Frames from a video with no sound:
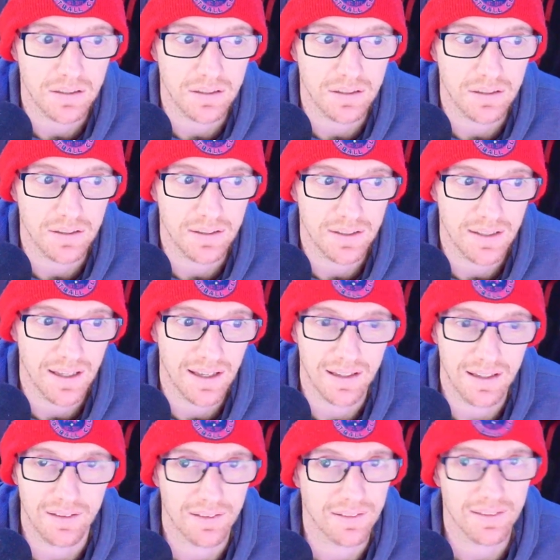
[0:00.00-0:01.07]

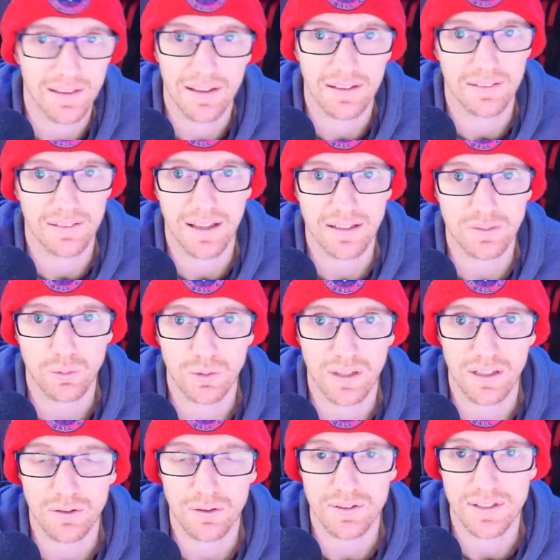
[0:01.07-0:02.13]
yeah, that's what they
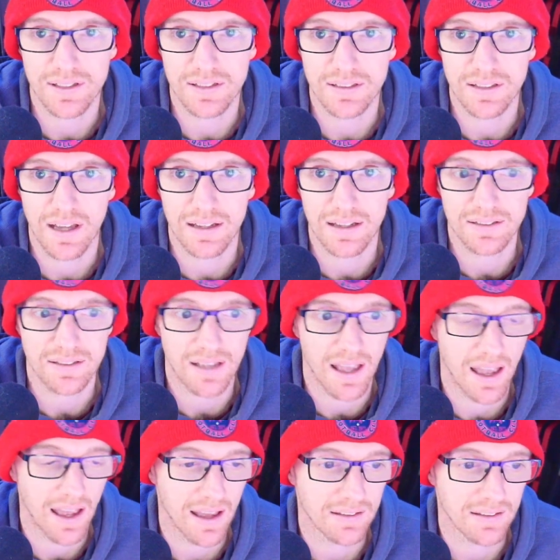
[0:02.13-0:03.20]
use these days.
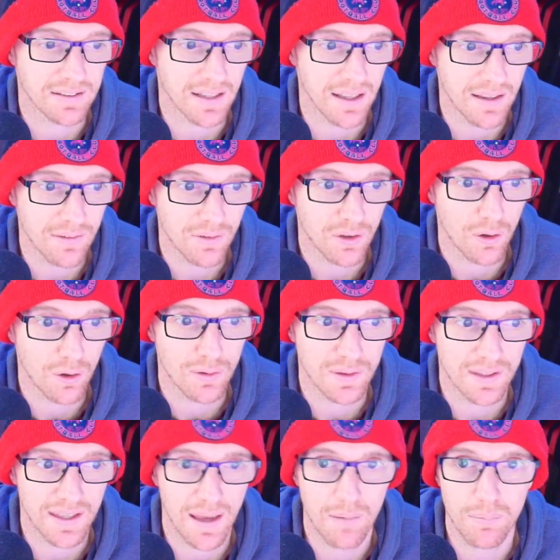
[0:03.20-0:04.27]
And even though
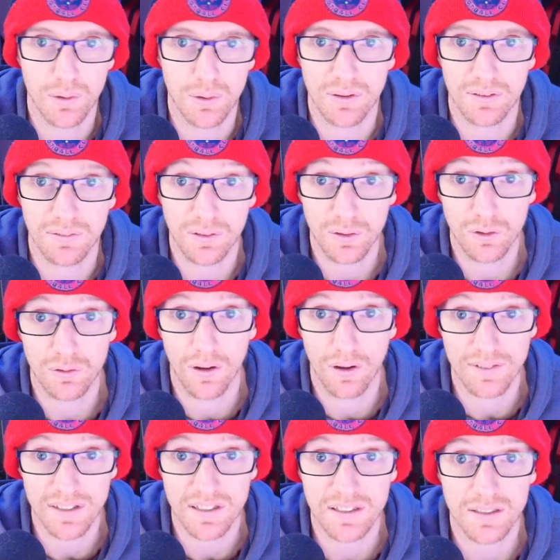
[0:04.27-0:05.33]
you can build
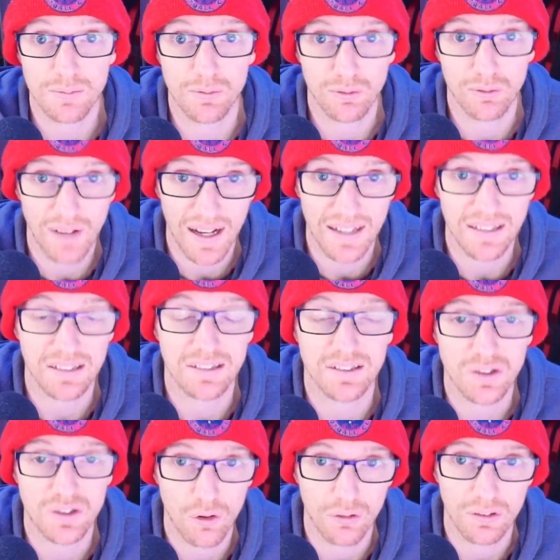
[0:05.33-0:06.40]
I've seen some great
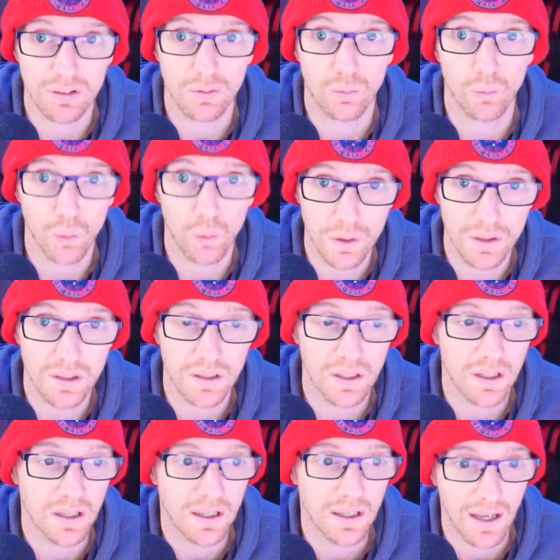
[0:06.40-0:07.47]
solid wooden
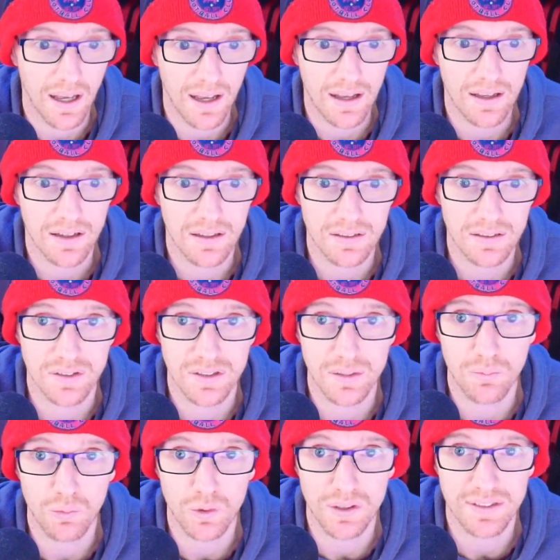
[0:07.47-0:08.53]

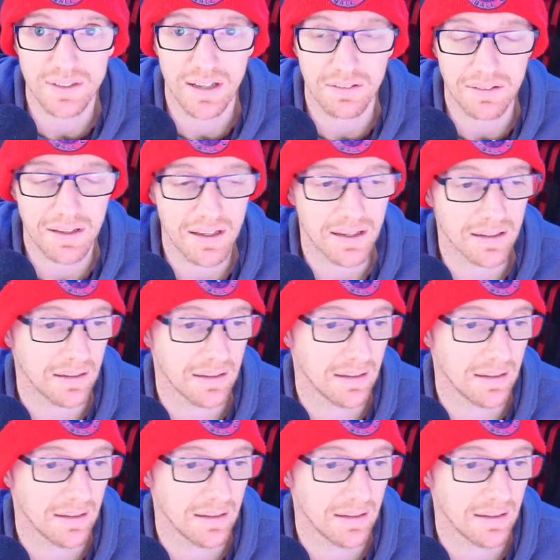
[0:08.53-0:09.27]
sim rigs out there.